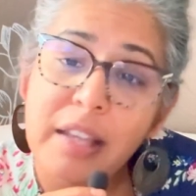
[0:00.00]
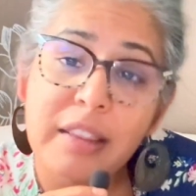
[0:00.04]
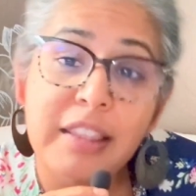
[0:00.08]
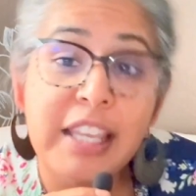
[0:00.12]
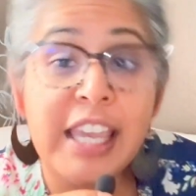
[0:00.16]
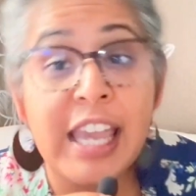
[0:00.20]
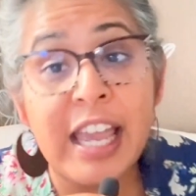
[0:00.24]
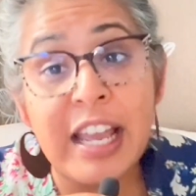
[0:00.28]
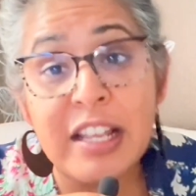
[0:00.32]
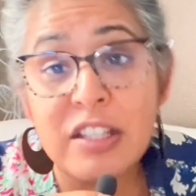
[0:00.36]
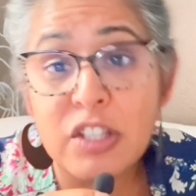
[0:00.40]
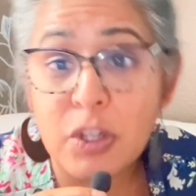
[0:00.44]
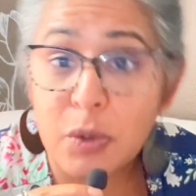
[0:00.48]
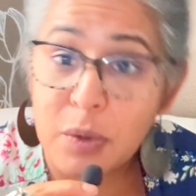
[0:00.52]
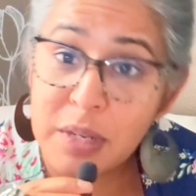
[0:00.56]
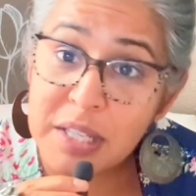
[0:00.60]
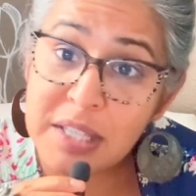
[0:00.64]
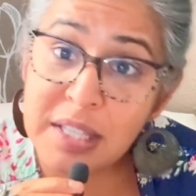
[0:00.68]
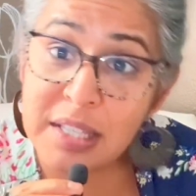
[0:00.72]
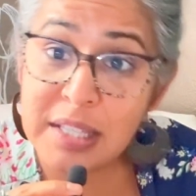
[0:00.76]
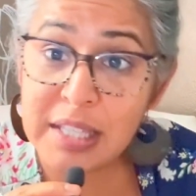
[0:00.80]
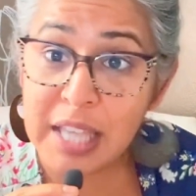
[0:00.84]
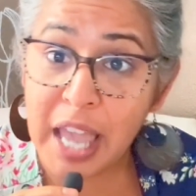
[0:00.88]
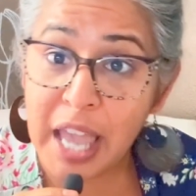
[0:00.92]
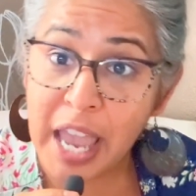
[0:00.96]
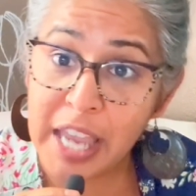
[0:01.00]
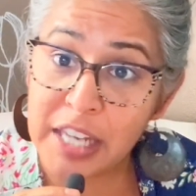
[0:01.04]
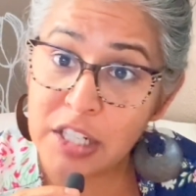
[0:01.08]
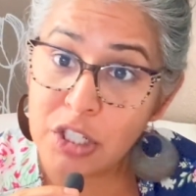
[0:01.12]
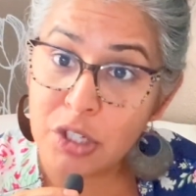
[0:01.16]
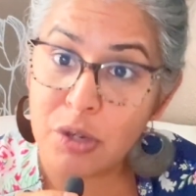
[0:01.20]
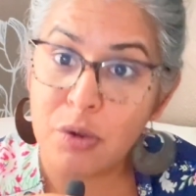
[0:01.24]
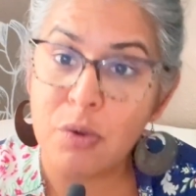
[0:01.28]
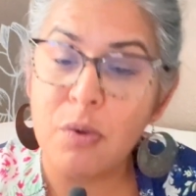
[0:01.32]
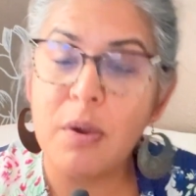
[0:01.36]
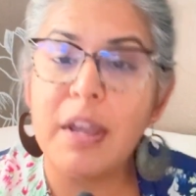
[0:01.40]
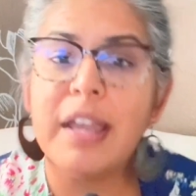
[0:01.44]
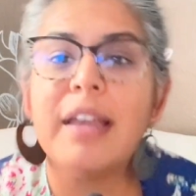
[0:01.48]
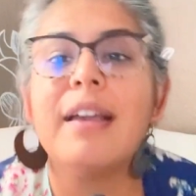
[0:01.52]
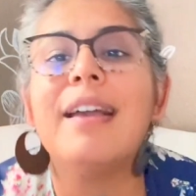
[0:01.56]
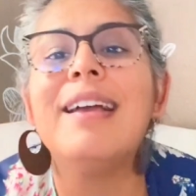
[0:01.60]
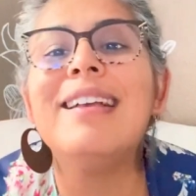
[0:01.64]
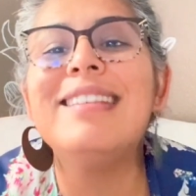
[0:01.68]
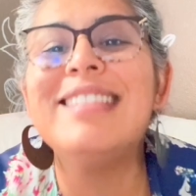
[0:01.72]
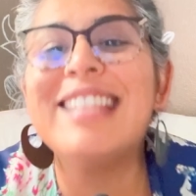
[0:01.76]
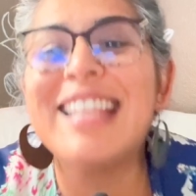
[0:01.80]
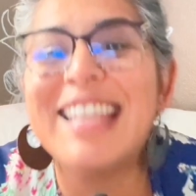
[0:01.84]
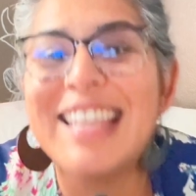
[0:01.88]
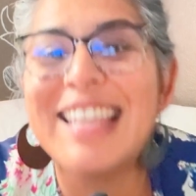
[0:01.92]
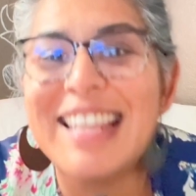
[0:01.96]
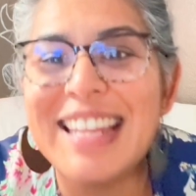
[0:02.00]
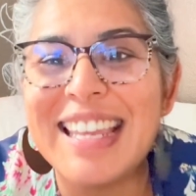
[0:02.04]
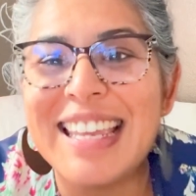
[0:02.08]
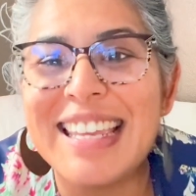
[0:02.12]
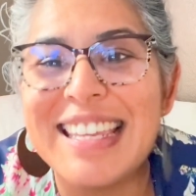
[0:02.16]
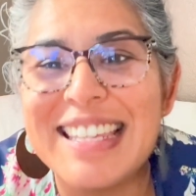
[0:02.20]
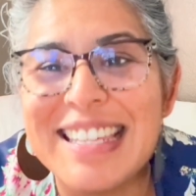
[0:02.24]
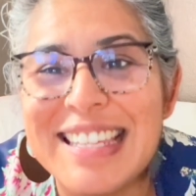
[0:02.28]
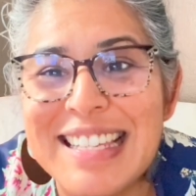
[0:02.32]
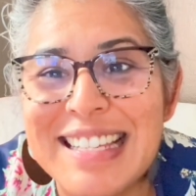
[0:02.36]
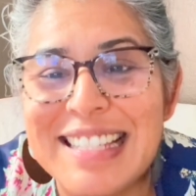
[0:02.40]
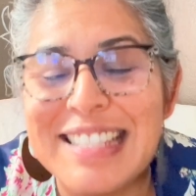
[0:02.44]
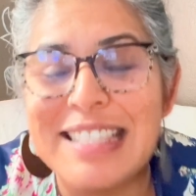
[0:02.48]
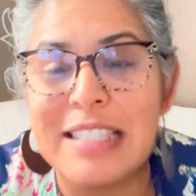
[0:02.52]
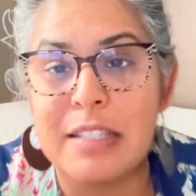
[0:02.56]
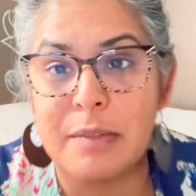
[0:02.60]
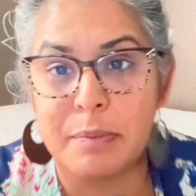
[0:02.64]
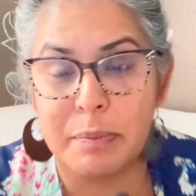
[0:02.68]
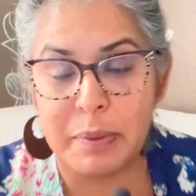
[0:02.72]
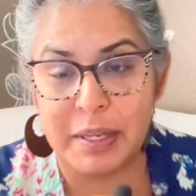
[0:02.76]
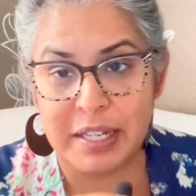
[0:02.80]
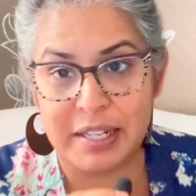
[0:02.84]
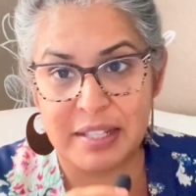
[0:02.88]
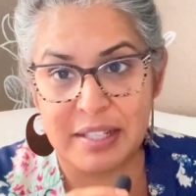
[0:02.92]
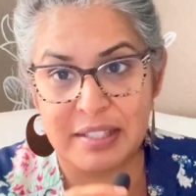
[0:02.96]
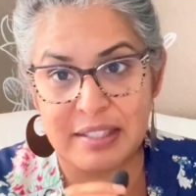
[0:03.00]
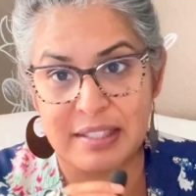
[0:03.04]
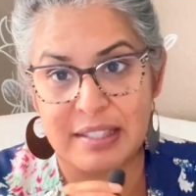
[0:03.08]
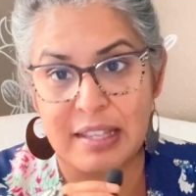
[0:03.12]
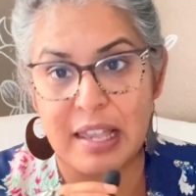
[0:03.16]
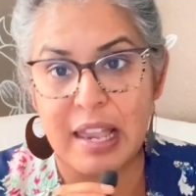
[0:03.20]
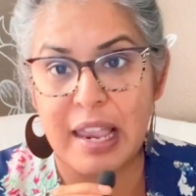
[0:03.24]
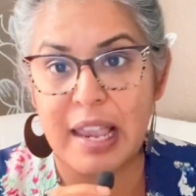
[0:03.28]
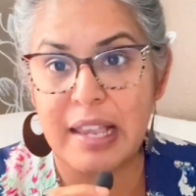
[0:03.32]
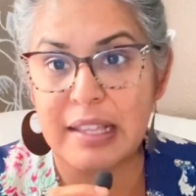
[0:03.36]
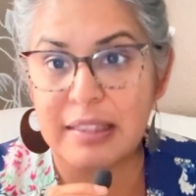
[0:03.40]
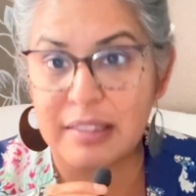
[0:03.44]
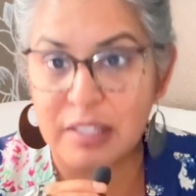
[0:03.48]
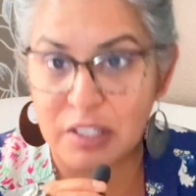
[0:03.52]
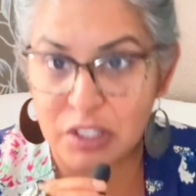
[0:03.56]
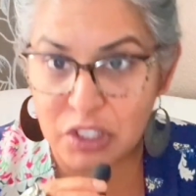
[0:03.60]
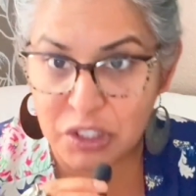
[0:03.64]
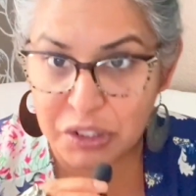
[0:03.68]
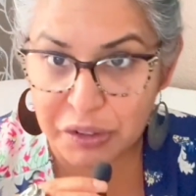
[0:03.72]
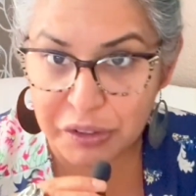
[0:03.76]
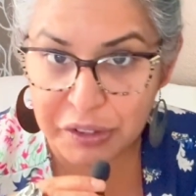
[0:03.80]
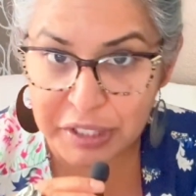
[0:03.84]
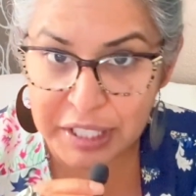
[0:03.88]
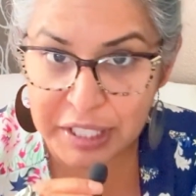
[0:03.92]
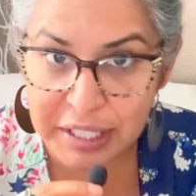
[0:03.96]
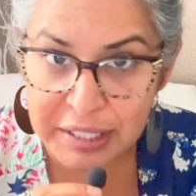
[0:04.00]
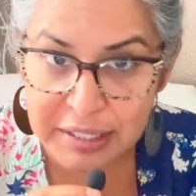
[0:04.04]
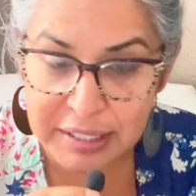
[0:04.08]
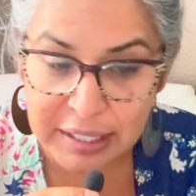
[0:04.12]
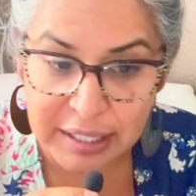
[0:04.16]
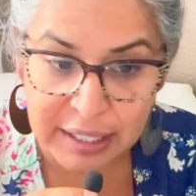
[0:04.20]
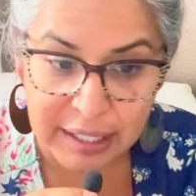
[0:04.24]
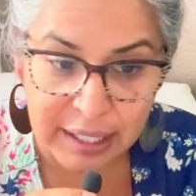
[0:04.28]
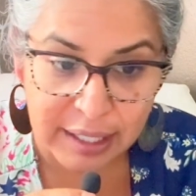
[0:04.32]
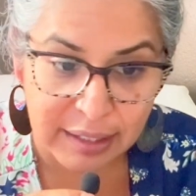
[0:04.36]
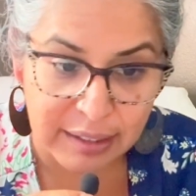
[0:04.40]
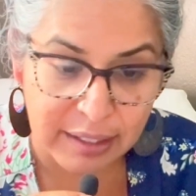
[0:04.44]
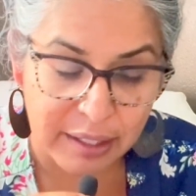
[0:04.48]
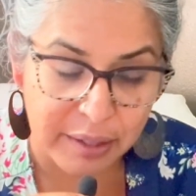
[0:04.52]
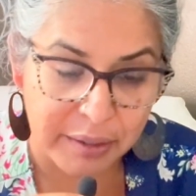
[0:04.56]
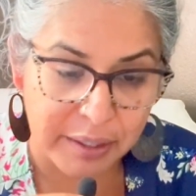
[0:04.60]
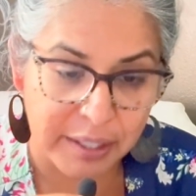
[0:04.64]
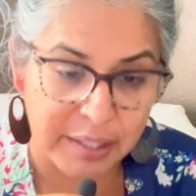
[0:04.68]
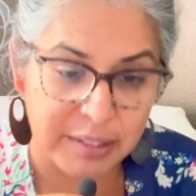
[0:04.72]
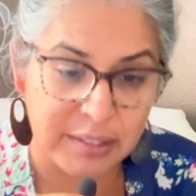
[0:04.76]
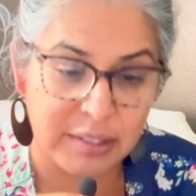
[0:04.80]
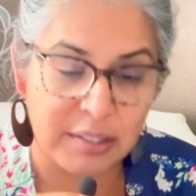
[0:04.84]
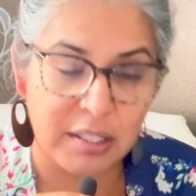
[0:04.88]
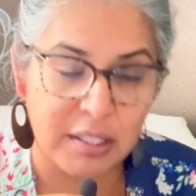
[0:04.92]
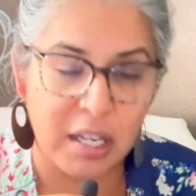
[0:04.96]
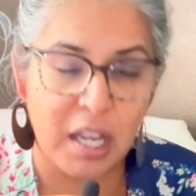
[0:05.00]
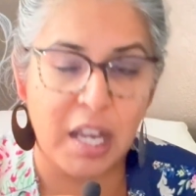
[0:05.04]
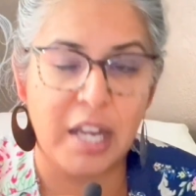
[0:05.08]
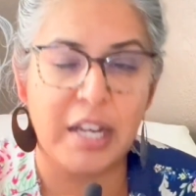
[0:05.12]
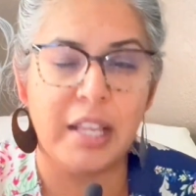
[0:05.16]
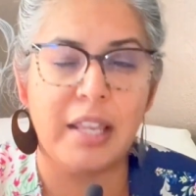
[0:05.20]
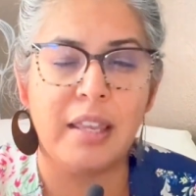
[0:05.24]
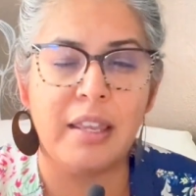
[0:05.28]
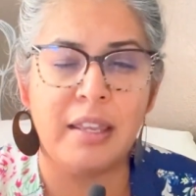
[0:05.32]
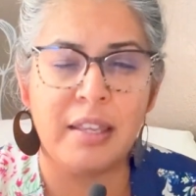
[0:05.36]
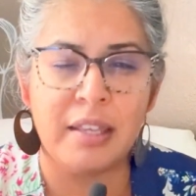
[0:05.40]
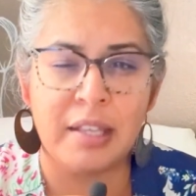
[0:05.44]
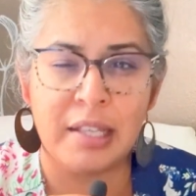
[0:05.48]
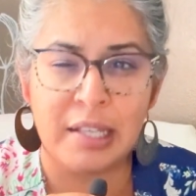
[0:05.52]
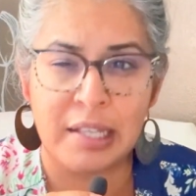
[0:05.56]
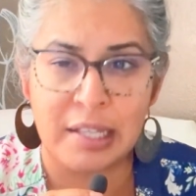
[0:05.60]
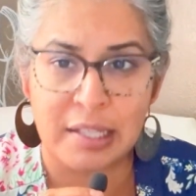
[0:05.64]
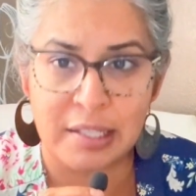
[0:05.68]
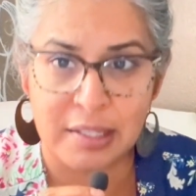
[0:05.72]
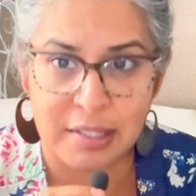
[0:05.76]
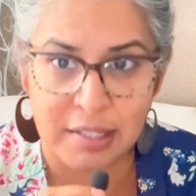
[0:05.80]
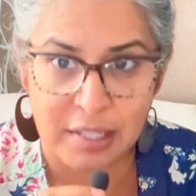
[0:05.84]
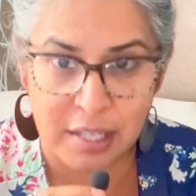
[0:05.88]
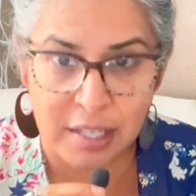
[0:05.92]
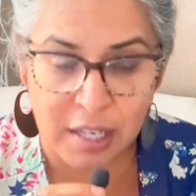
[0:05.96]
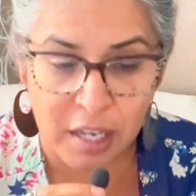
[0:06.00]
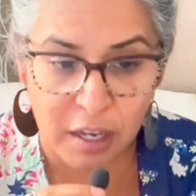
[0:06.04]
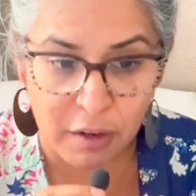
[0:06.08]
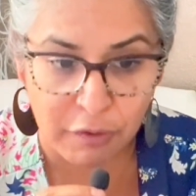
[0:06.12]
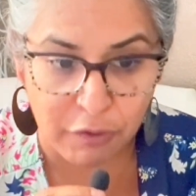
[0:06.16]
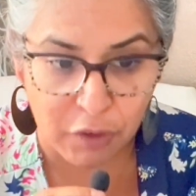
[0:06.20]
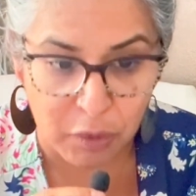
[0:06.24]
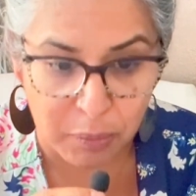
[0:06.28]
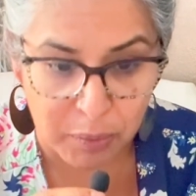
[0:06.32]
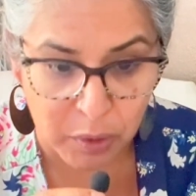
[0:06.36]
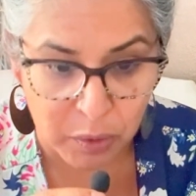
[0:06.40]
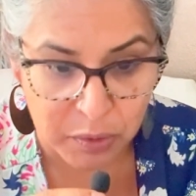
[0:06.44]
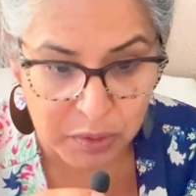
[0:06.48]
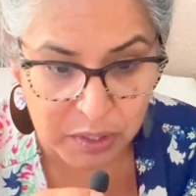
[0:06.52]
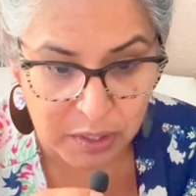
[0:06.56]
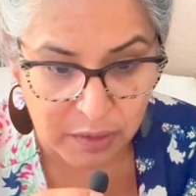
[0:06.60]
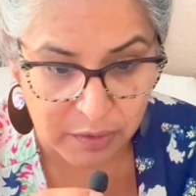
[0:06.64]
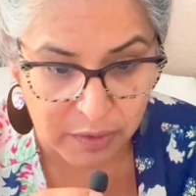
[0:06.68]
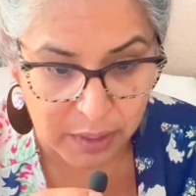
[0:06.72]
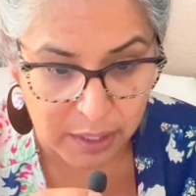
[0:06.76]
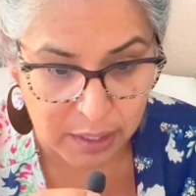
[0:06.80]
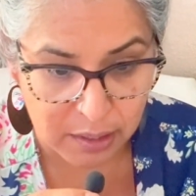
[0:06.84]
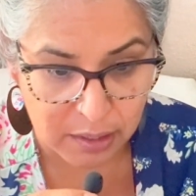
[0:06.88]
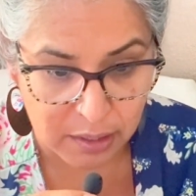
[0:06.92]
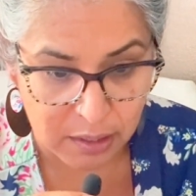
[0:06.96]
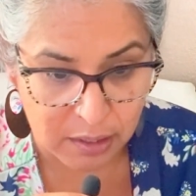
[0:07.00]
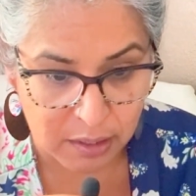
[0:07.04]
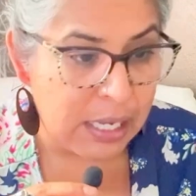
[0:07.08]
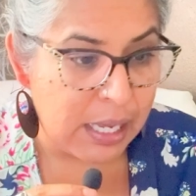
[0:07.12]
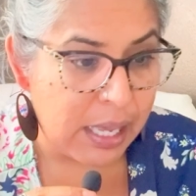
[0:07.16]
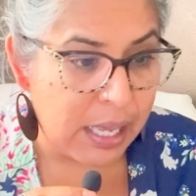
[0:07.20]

the answer is inside you, because it is, but it's like the journey to get there is not easy for most of us.